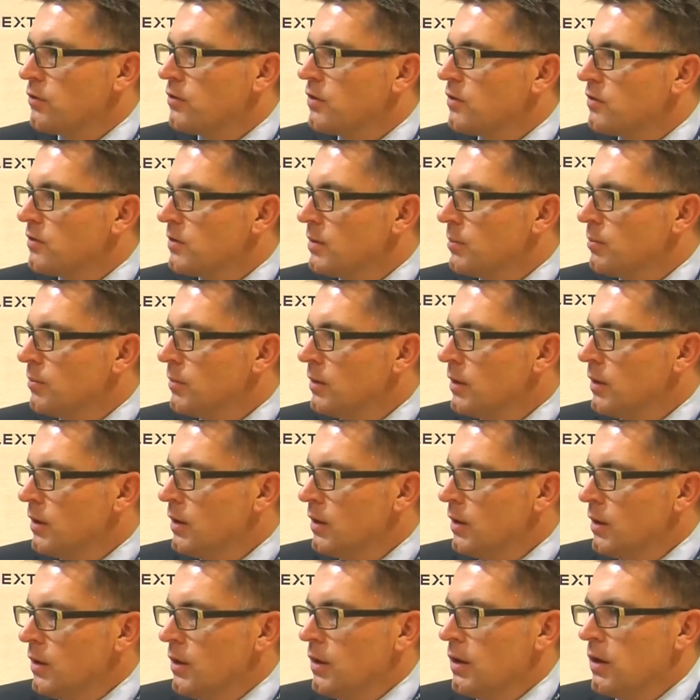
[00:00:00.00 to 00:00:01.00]
system.
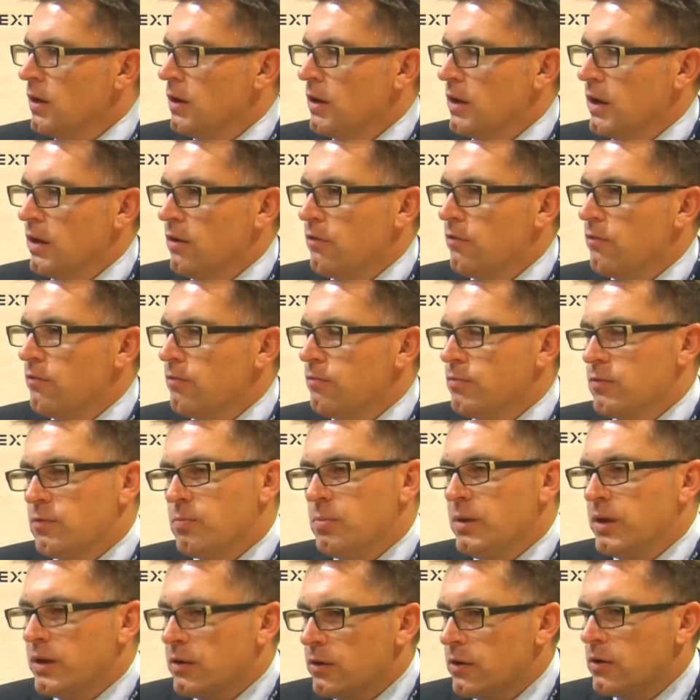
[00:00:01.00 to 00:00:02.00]
There are
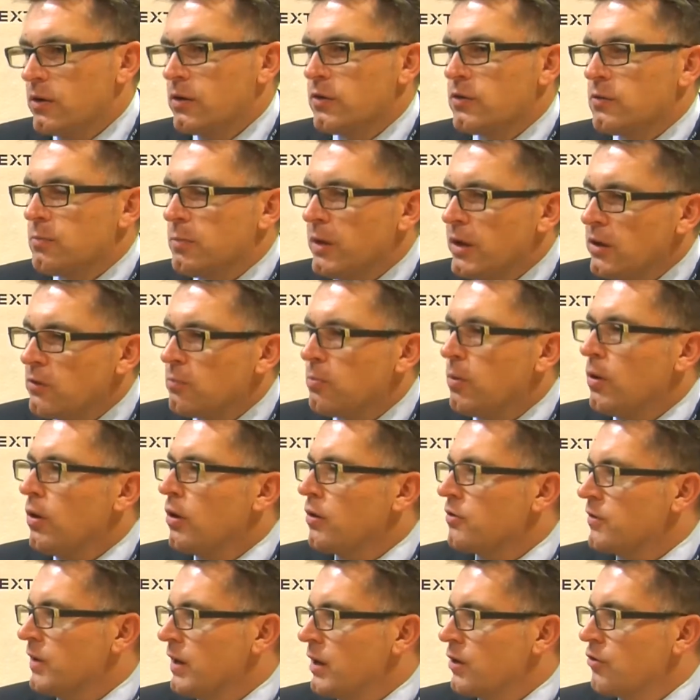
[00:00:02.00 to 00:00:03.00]
speakers, bass
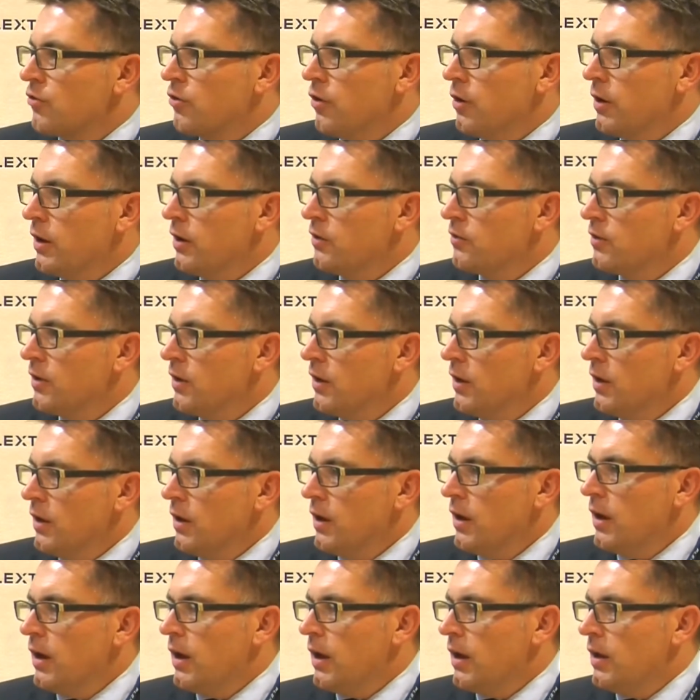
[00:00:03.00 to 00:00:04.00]
box, electronics,
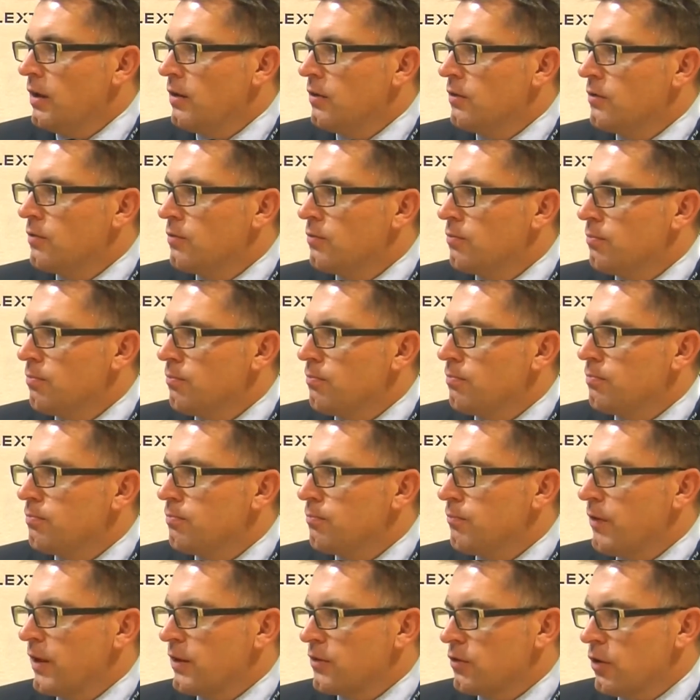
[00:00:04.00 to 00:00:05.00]
and
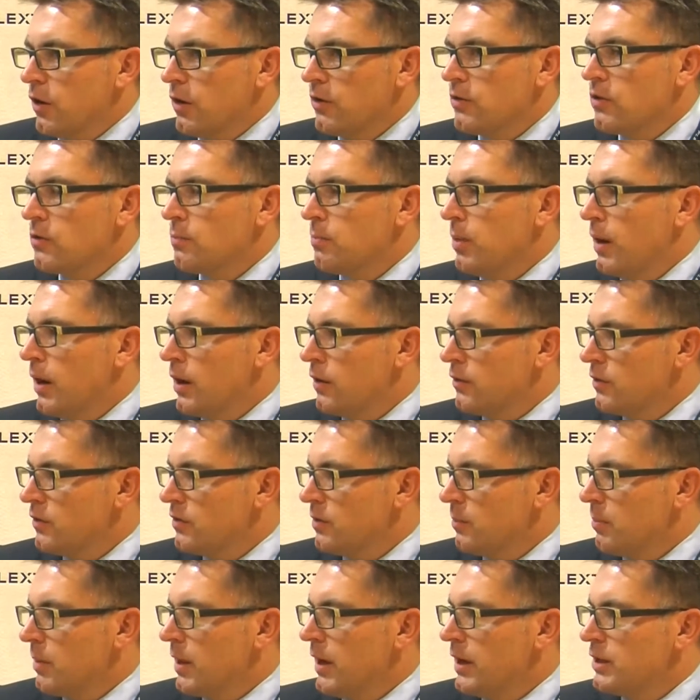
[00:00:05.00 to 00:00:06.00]
Flextronics is part of the
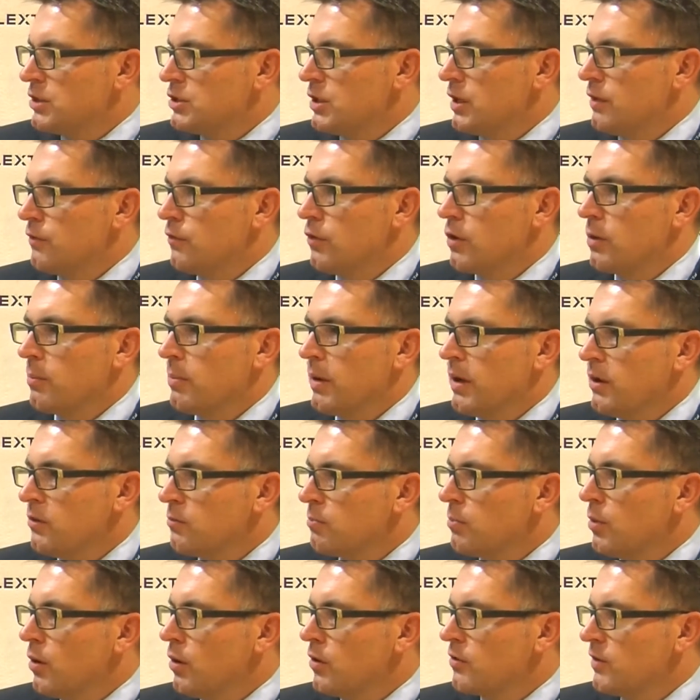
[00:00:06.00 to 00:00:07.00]
supply chain for the
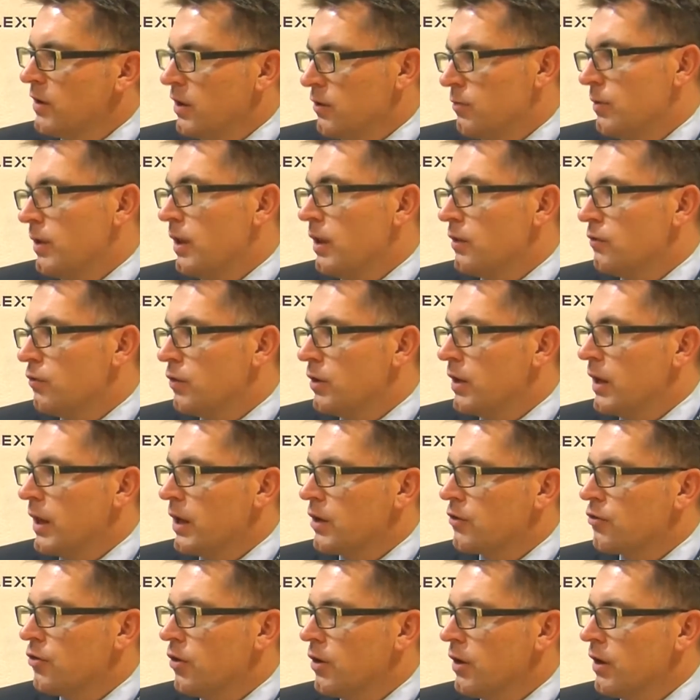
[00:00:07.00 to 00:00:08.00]
bass box as well as for the
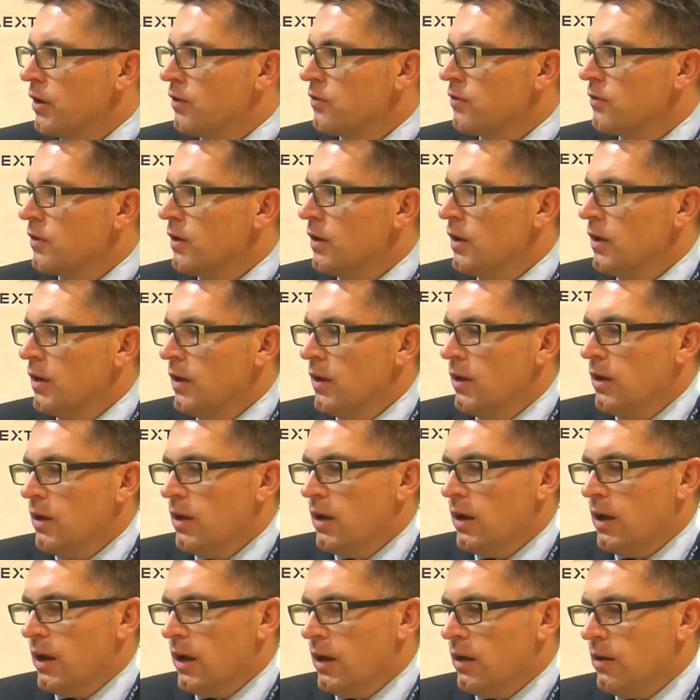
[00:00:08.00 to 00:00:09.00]
electronics.
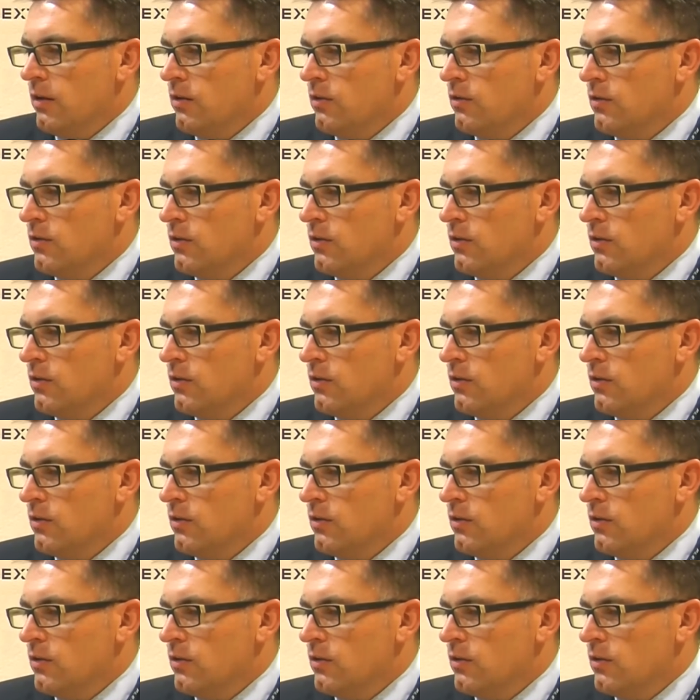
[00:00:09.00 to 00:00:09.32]
And